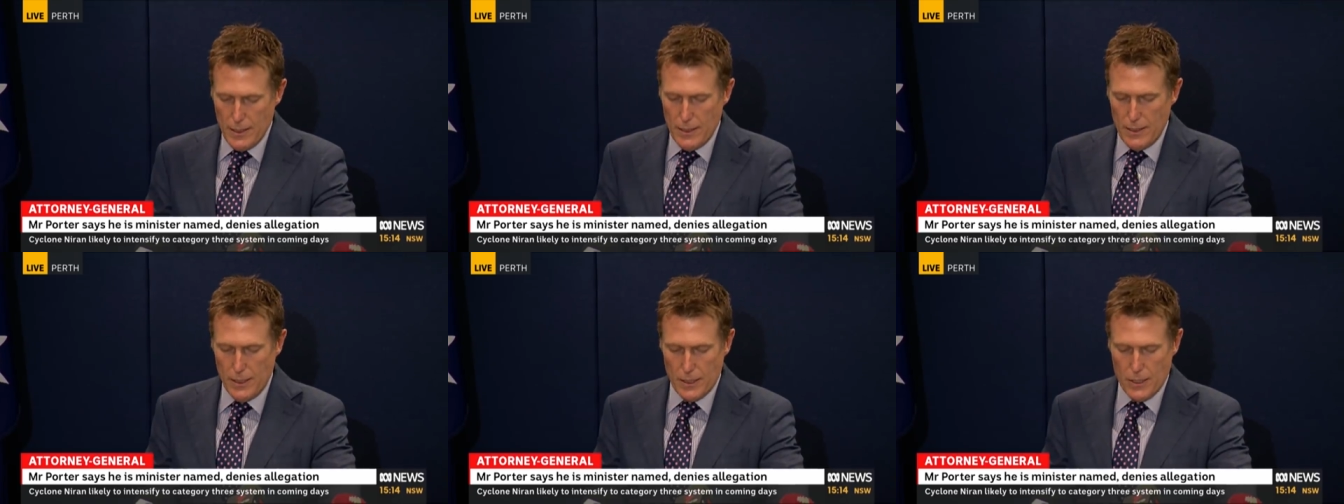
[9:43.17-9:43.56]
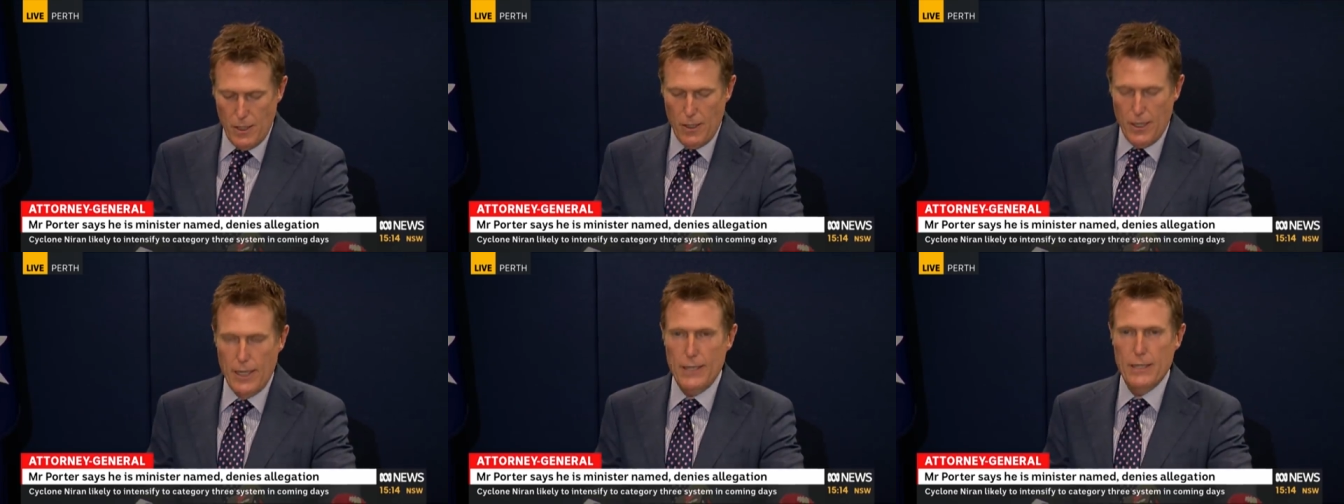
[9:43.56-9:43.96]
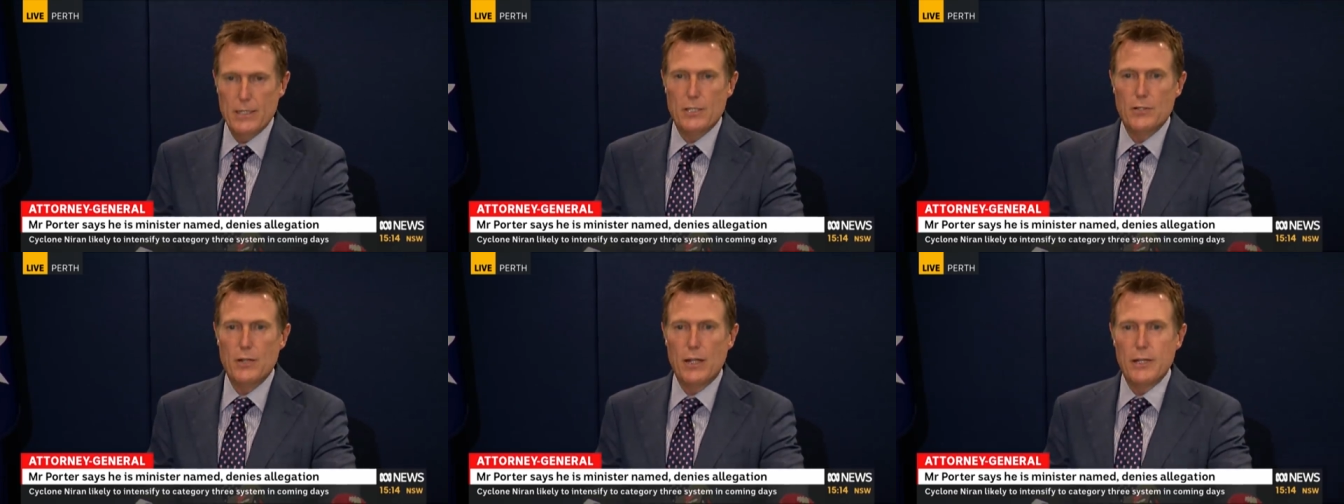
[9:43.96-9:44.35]
the entire
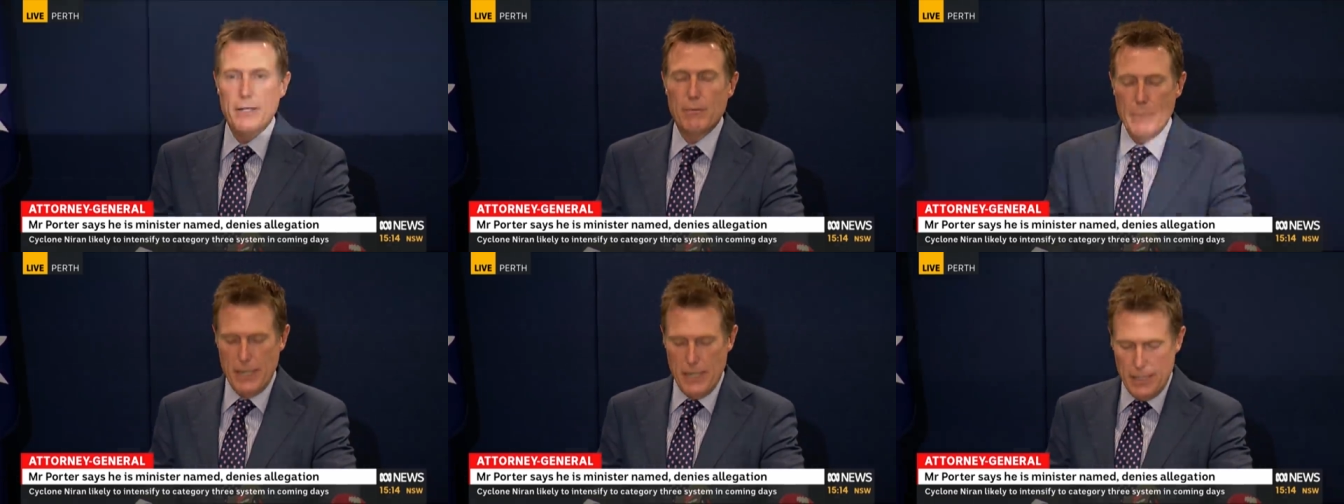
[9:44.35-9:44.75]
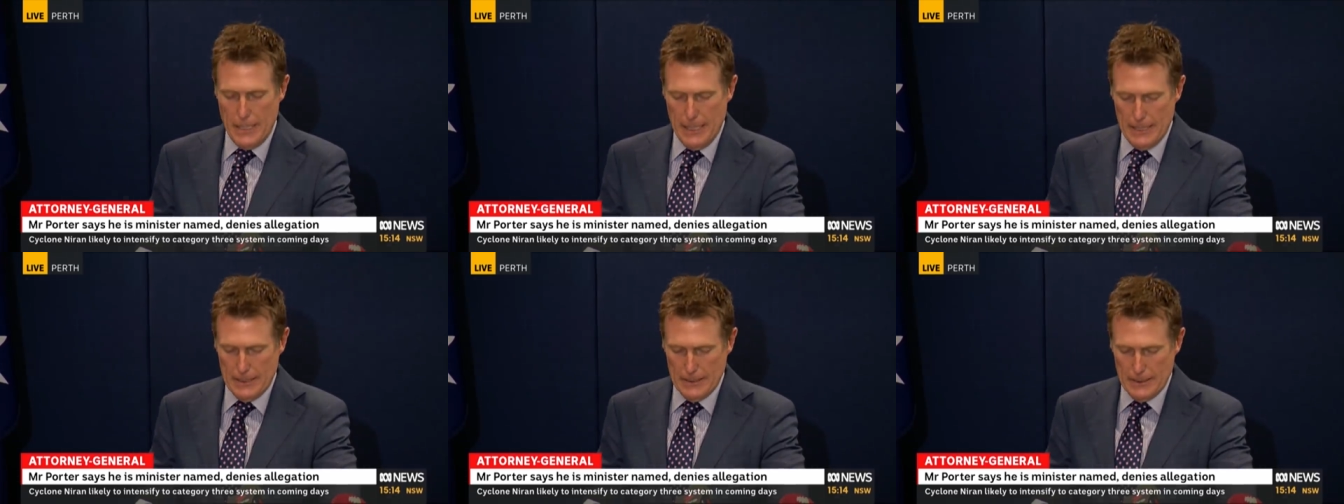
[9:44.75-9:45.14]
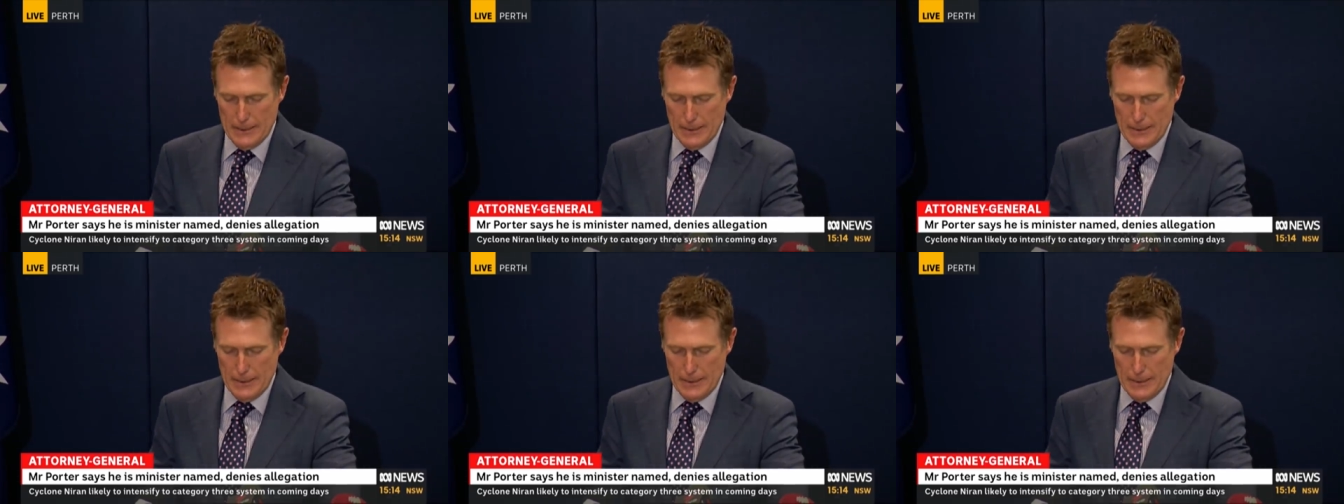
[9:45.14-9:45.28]
Australian media